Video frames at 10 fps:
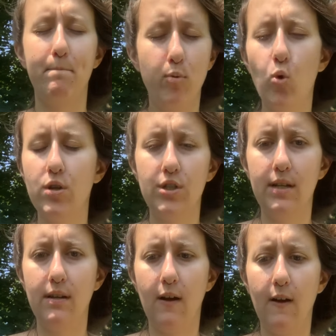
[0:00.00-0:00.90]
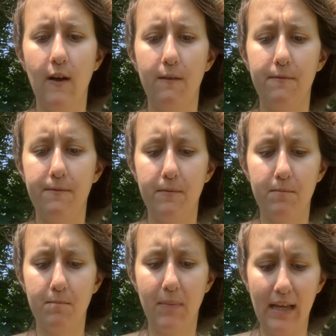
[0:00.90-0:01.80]
portion of
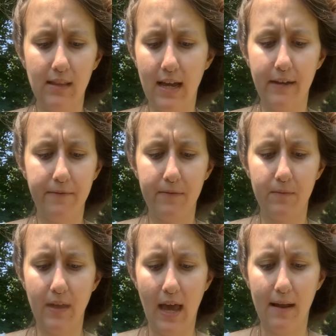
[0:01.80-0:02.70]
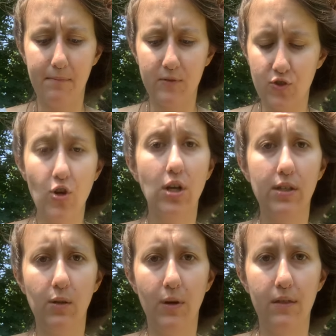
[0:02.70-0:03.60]
my life that I'm
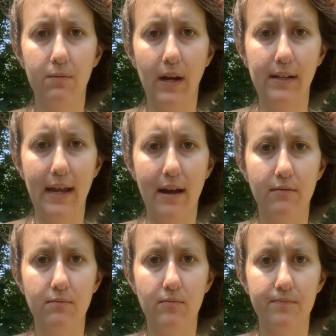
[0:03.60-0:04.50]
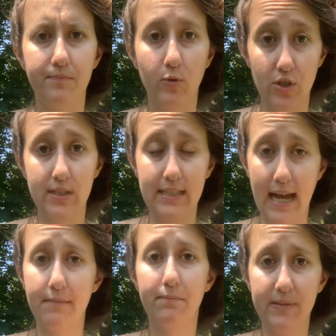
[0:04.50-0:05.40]
struggling with right now, which is
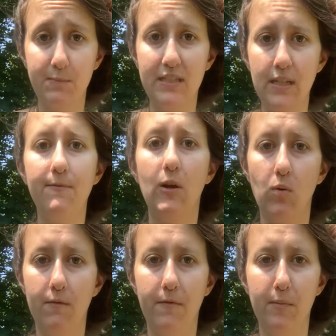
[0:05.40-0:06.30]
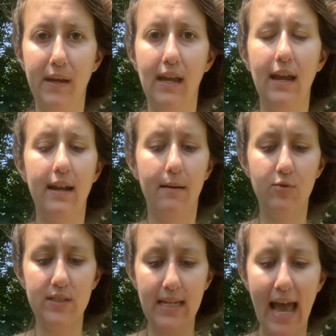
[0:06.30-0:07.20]
that specific one for me. And I'm
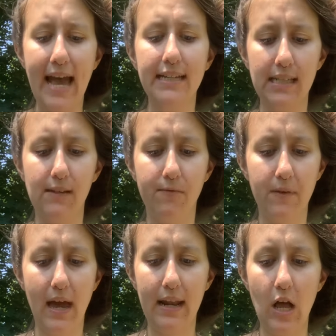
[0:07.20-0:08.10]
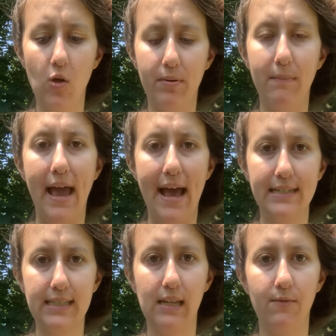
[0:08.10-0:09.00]
just asking for that help. I'm
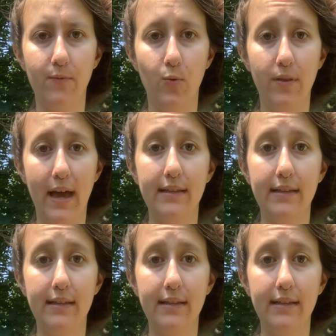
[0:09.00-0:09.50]
asking for that